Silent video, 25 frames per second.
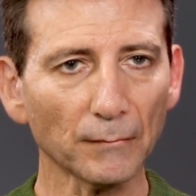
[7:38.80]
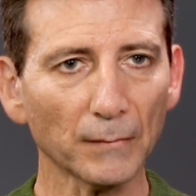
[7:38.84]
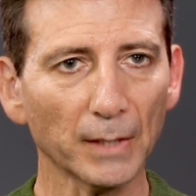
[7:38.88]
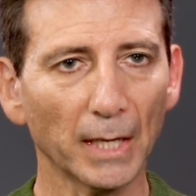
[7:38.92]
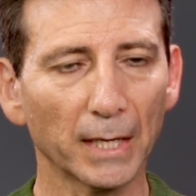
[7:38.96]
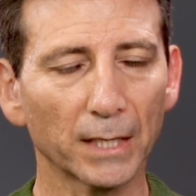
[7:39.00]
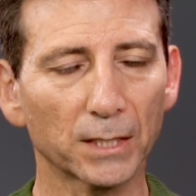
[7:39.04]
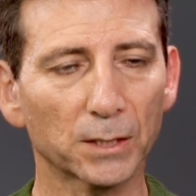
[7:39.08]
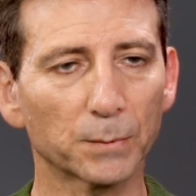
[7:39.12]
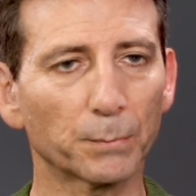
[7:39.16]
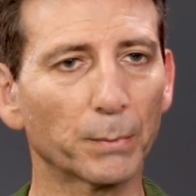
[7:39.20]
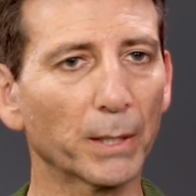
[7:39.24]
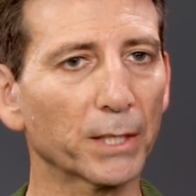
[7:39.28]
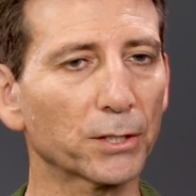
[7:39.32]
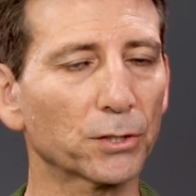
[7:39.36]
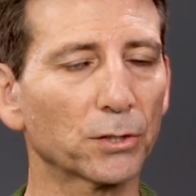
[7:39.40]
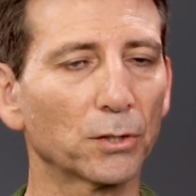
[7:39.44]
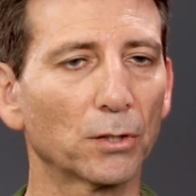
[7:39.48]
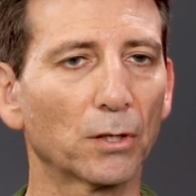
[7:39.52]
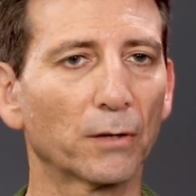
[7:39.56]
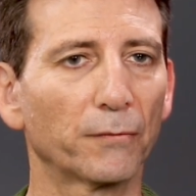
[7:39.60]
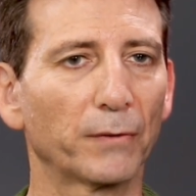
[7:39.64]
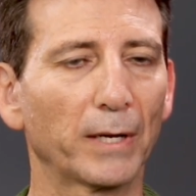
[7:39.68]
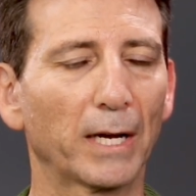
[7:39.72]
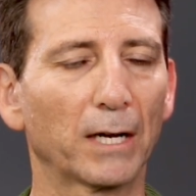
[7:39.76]
expression
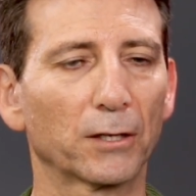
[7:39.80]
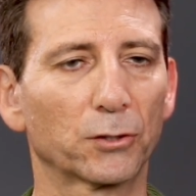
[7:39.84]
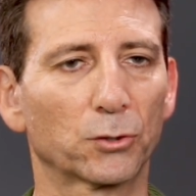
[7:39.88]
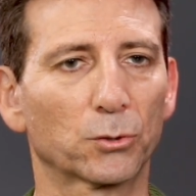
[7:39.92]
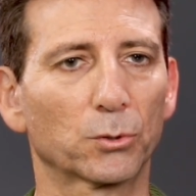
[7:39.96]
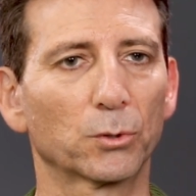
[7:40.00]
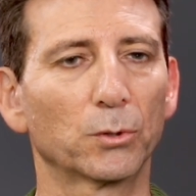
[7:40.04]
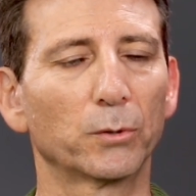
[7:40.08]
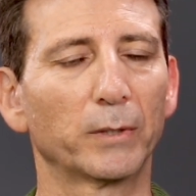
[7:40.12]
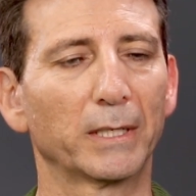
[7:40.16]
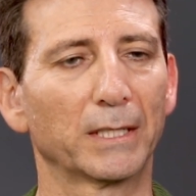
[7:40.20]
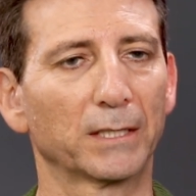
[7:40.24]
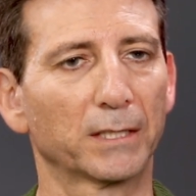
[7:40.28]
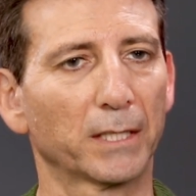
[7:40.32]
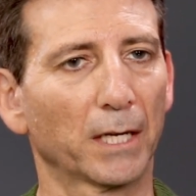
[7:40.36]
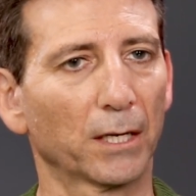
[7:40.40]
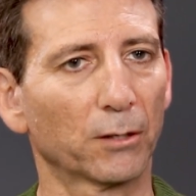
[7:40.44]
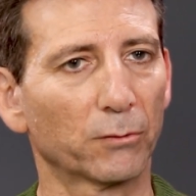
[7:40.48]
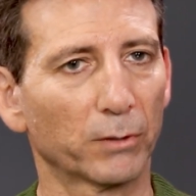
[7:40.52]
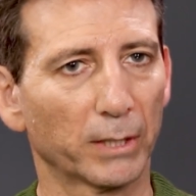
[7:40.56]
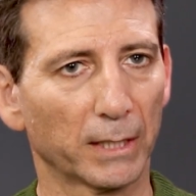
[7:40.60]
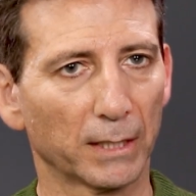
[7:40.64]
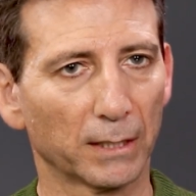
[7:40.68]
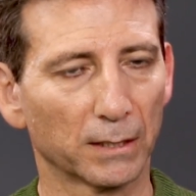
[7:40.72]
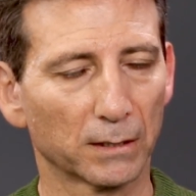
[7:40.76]
of our true
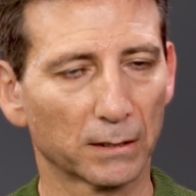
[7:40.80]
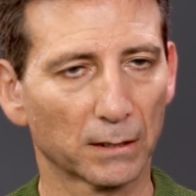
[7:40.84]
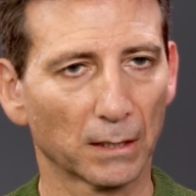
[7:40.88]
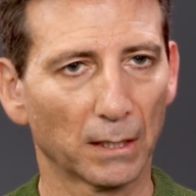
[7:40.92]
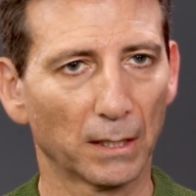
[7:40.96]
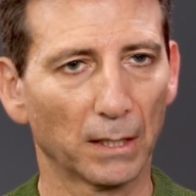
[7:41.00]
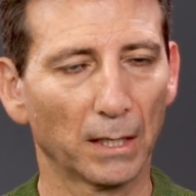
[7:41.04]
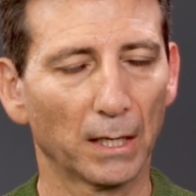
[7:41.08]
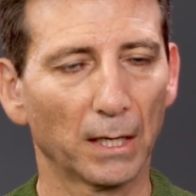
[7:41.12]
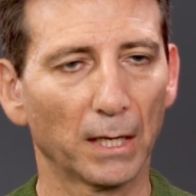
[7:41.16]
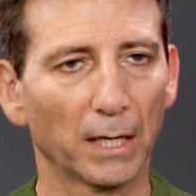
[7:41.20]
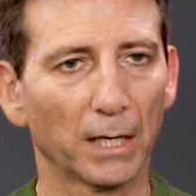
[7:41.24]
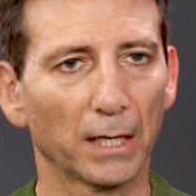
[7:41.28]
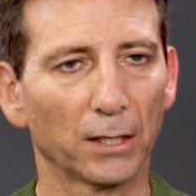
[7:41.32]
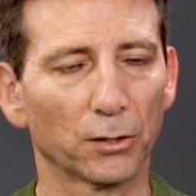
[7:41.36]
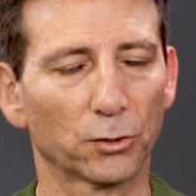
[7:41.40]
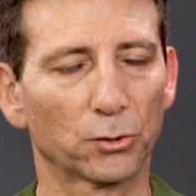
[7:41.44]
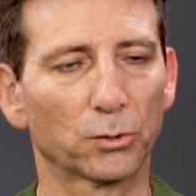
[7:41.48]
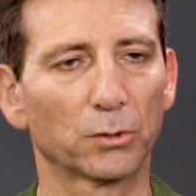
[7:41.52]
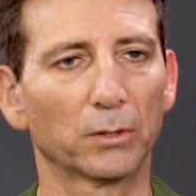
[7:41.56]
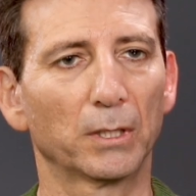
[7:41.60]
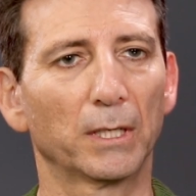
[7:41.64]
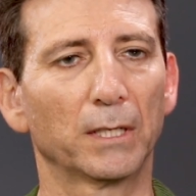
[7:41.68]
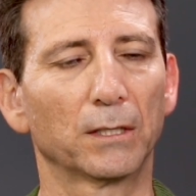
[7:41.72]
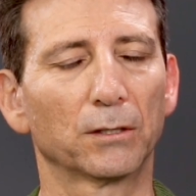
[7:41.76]
integrities, in
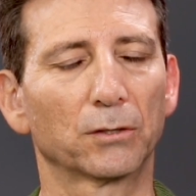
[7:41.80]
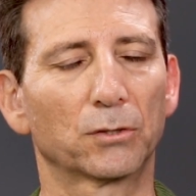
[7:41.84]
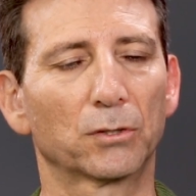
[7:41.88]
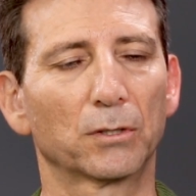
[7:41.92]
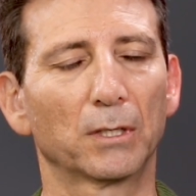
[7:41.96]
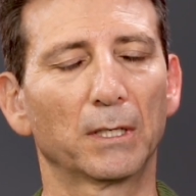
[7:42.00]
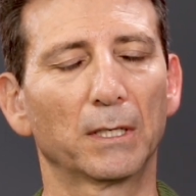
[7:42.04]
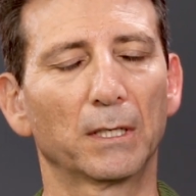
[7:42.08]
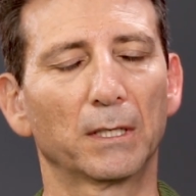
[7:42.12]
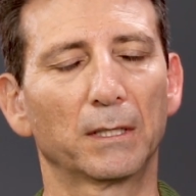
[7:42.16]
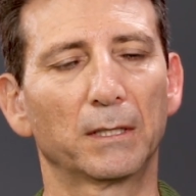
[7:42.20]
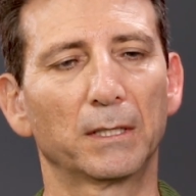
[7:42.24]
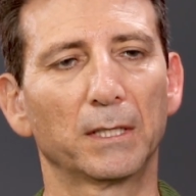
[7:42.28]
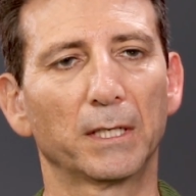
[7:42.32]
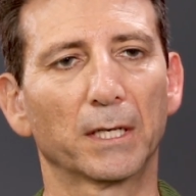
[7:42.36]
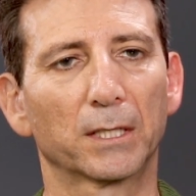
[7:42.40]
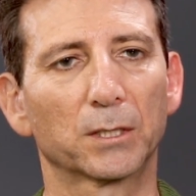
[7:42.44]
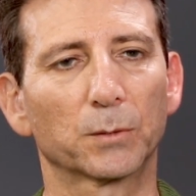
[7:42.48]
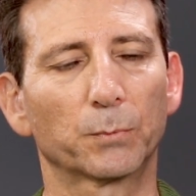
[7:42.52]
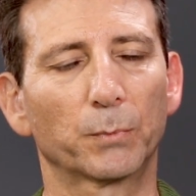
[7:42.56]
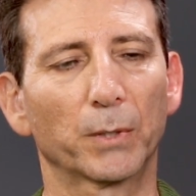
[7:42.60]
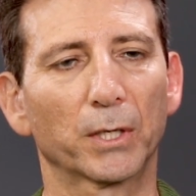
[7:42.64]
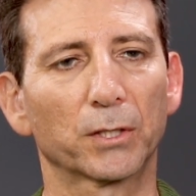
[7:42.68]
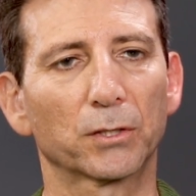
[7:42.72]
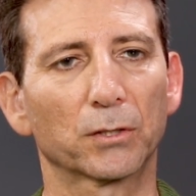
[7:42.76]
the
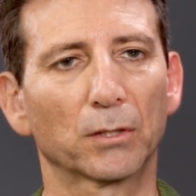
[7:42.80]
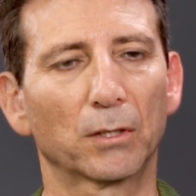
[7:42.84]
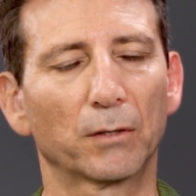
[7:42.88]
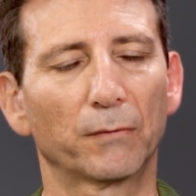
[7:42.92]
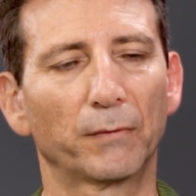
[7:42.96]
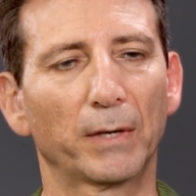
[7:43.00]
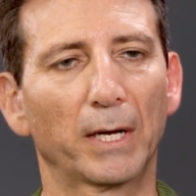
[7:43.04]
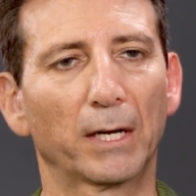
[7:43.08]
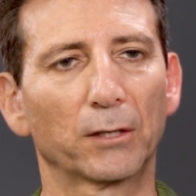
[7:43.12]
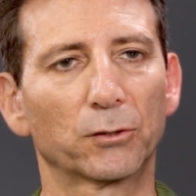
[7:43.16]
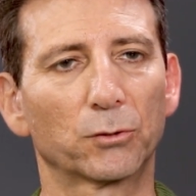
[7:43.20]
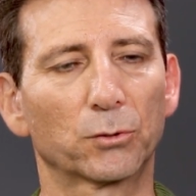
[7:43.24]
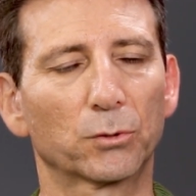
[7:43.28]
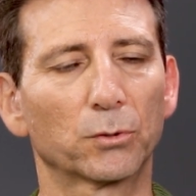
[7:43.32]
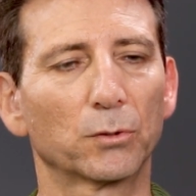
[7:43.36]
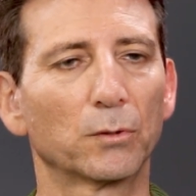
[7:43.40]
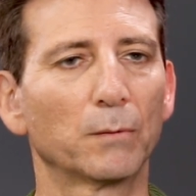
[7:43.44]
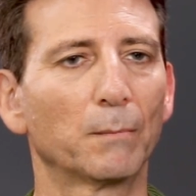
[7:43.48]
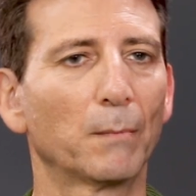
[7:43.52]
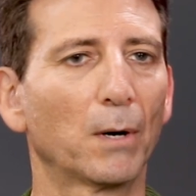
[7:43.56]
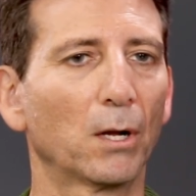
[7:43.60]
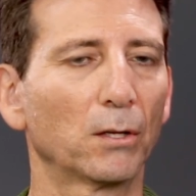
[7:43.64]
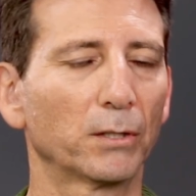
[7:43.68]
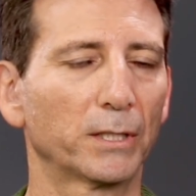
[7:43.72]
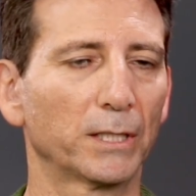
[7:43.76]
expression of our true
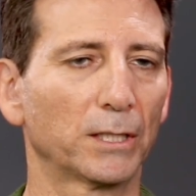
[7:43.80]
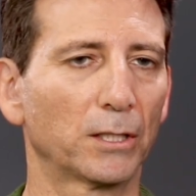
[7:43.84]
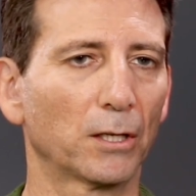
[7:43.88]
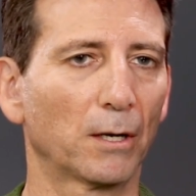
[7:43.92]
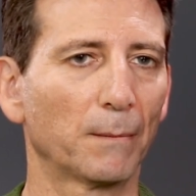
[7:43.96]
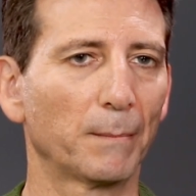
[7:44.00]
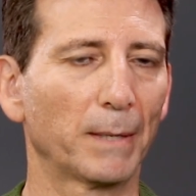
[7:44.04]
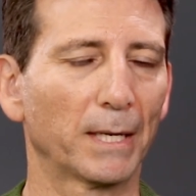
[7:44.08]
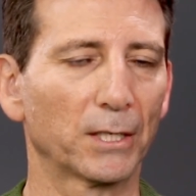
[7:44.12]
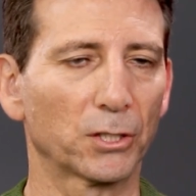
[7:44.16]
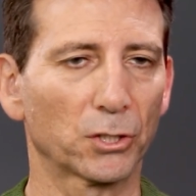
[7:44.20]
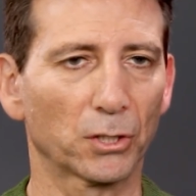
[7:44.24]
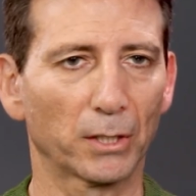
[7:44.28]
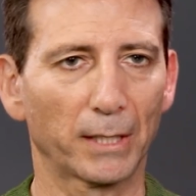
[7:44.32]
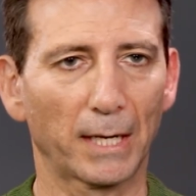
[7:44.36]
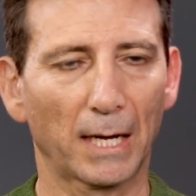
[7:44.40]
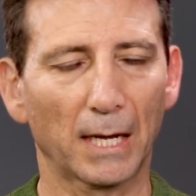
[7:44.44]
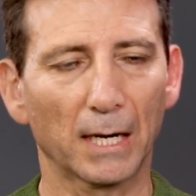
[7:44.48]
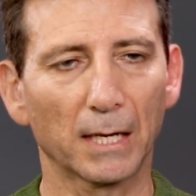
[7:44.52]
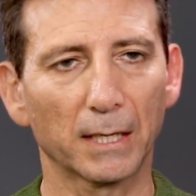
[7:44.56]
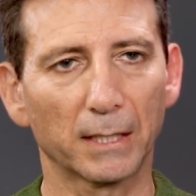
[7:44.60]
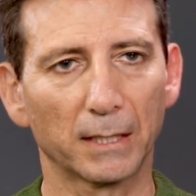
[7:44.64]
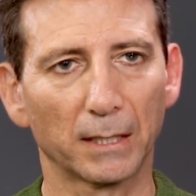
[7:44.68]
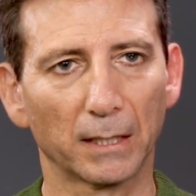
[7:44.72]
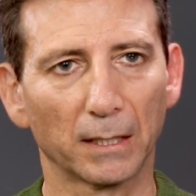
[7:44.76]

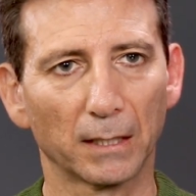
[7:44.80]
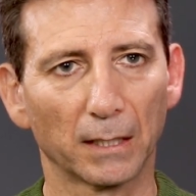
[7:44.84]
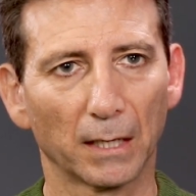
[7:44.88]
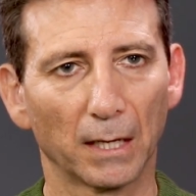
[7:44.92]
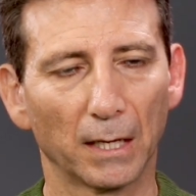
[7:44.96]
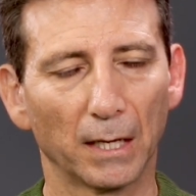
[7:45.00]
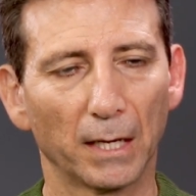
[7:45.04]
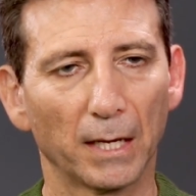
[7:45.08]
multidimensionality,